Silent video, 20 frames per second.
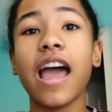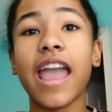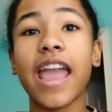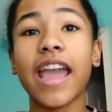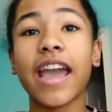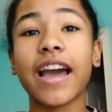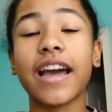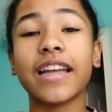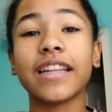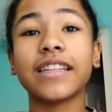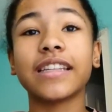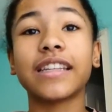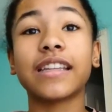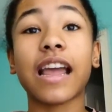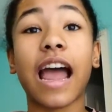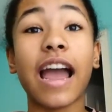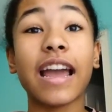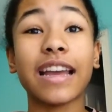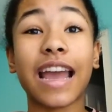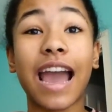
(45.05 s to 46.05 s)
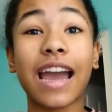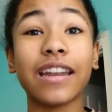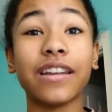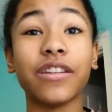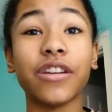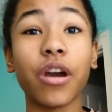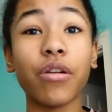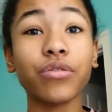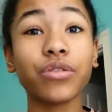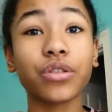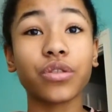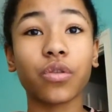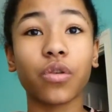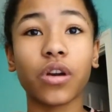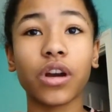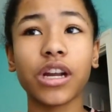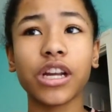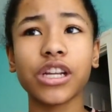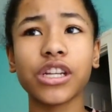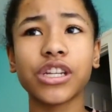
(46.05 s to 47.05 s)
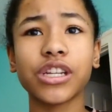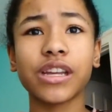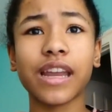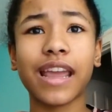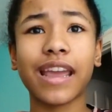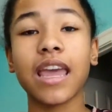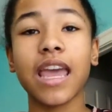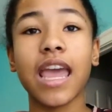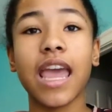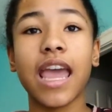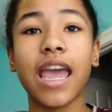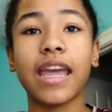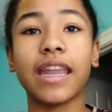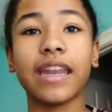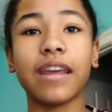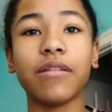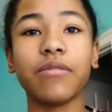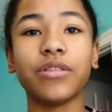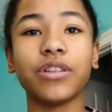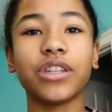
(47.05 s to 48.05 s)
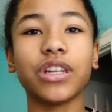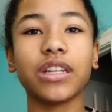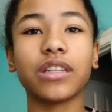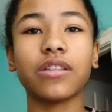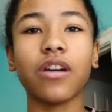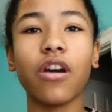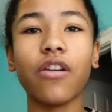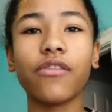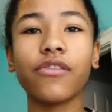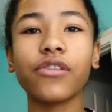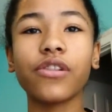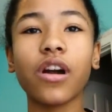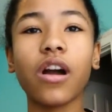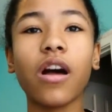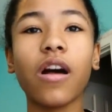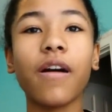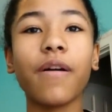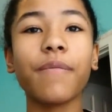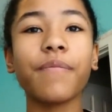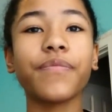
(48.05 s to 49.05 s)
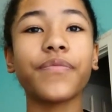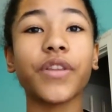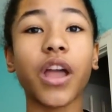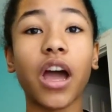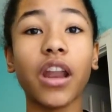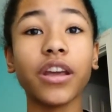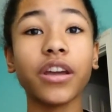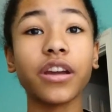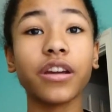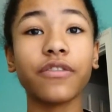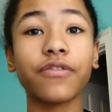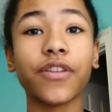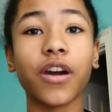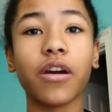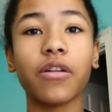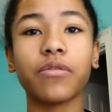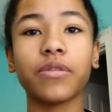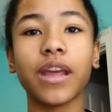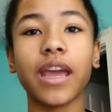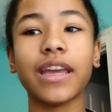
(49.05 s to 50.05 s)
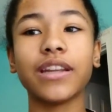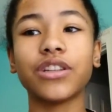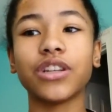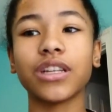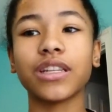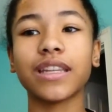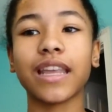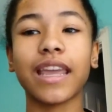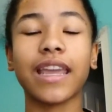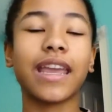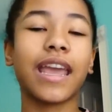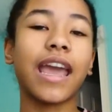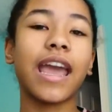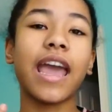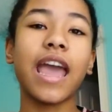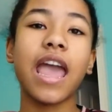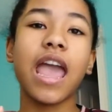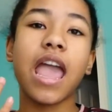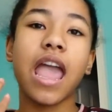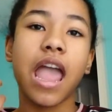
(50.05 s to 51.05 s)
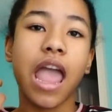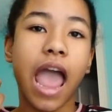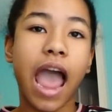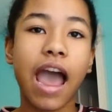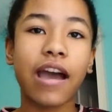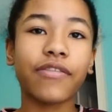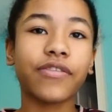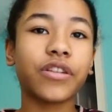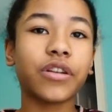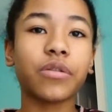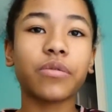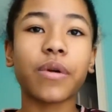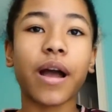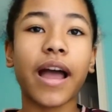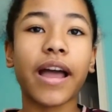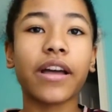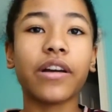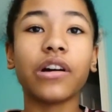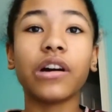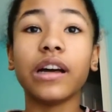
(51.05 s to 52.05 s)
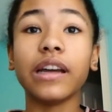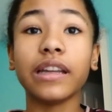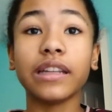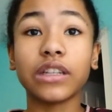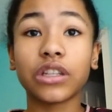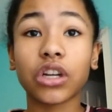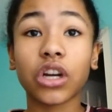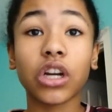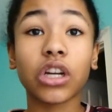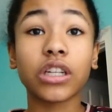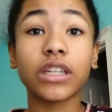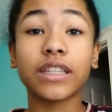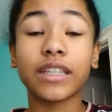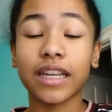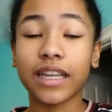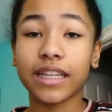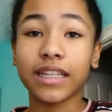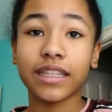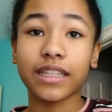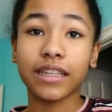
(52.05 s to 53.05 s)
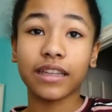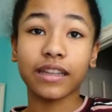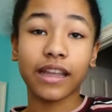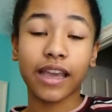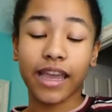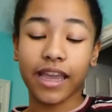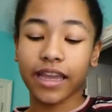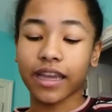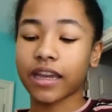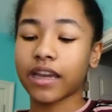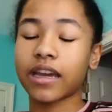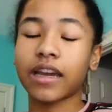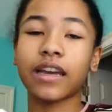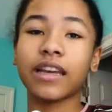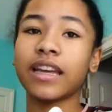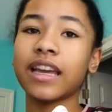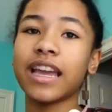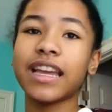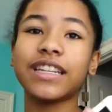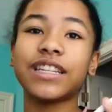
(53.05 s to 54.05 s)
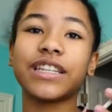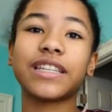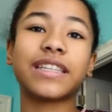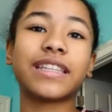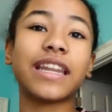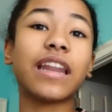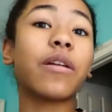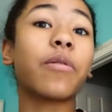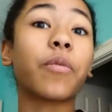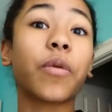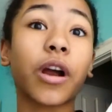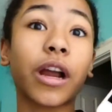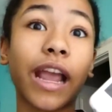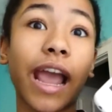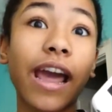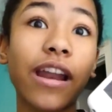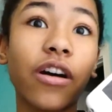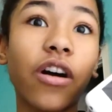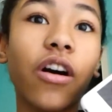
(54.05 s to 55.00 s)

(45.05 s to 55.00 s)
and I had no storage and it was just overall not a good phone. It just like, after a while it turned into like, it just didn't work at